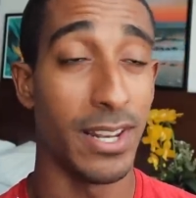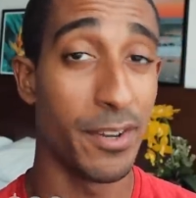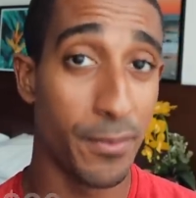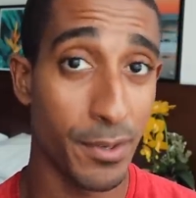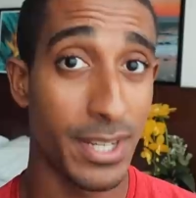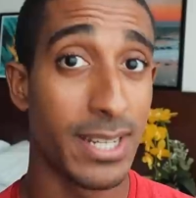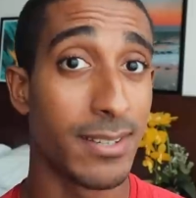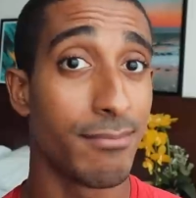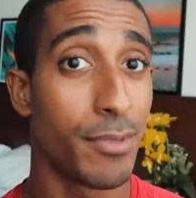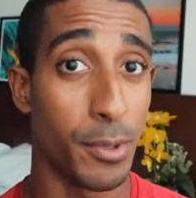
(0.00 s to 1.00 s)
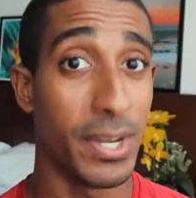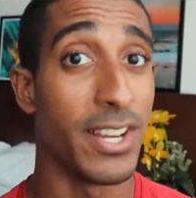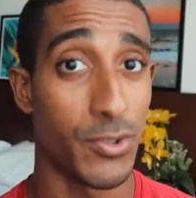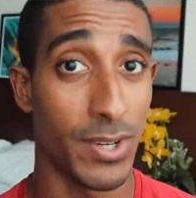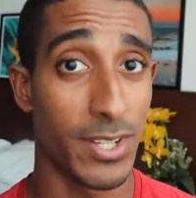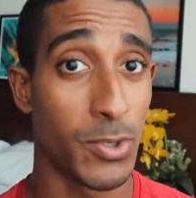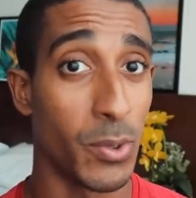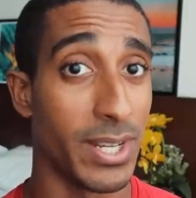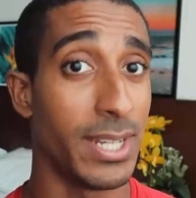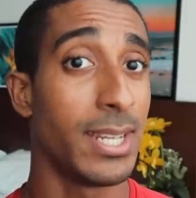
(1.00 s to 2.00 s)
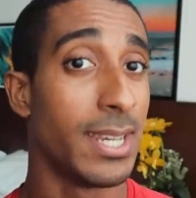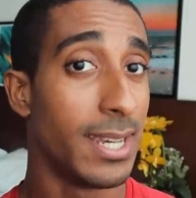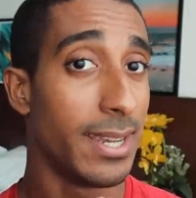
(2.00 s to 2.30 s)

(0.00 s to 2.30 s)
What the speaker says: delivery, $320.